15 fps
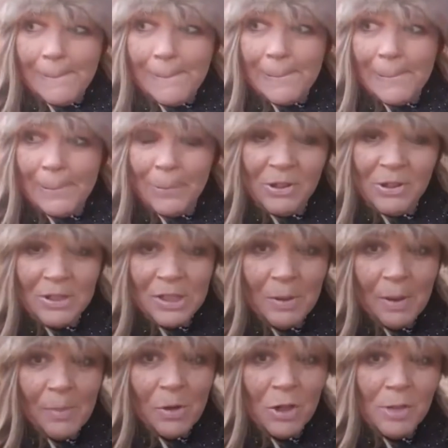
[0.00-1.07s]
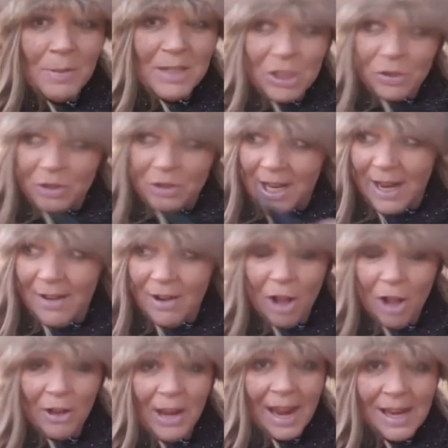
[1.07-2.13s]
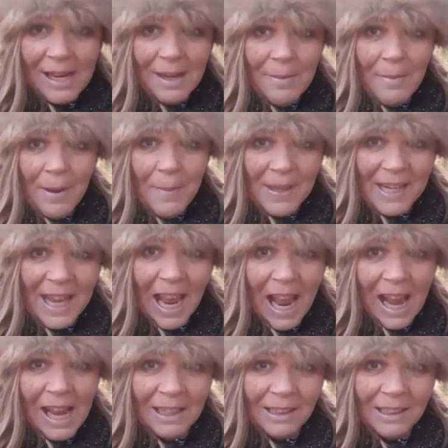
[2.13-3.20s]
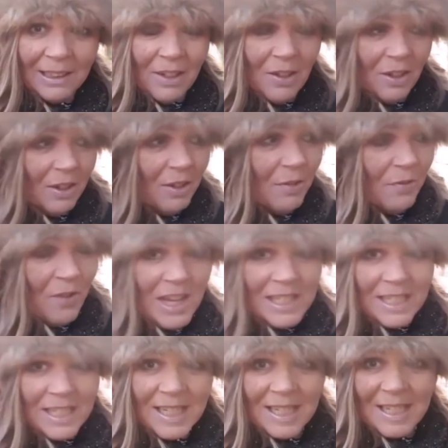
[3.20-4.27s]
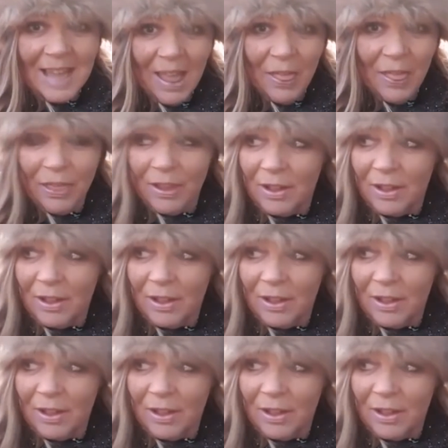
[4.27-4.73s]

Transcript: Otherwise, I'm going to be stuck here all night in my car, freezing to death.